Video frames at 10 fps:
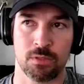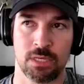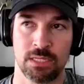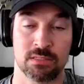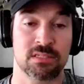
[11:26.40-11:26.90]

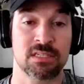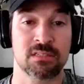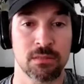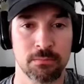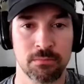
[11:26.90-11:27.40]
in
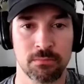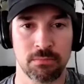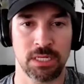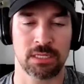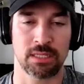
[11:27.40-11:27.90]
system,
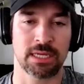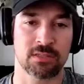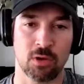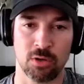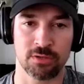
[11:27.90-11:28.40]
meaning like
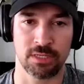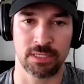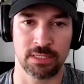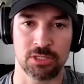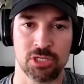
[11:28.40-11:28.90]
it's hard to
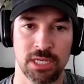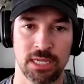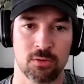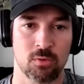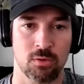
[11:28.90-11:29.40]

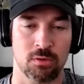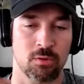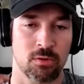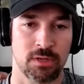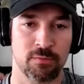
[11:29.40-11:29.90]
initiate
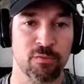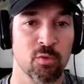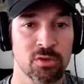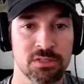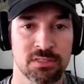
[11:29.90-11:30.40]
or
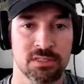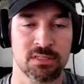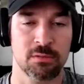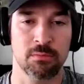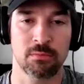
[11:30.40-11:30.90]
enforce a
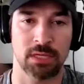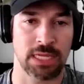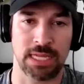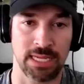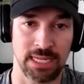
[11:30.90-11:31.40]
system,
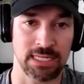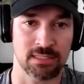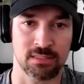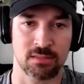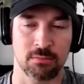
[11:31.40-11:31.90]
any
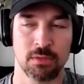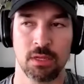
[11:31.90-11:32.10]
system.